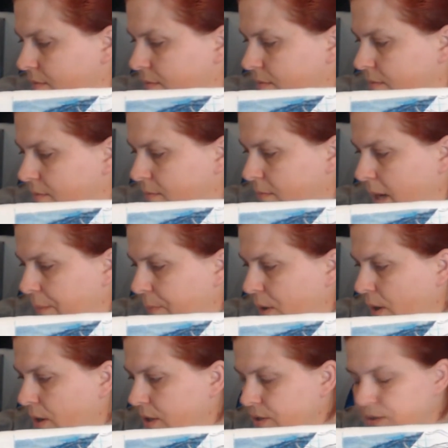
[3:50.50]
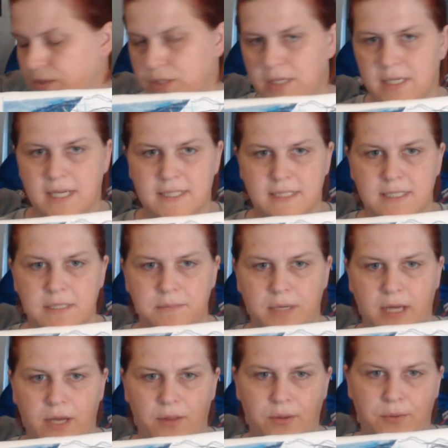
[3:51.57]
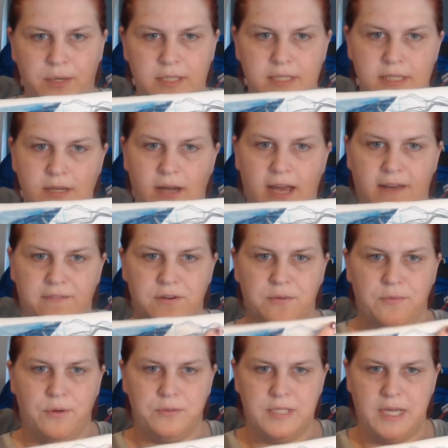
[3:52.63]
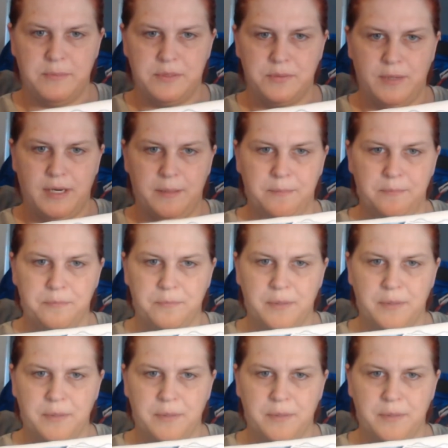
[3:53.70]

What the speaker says: my bars are connected to my other ones, so I have to rotate between them.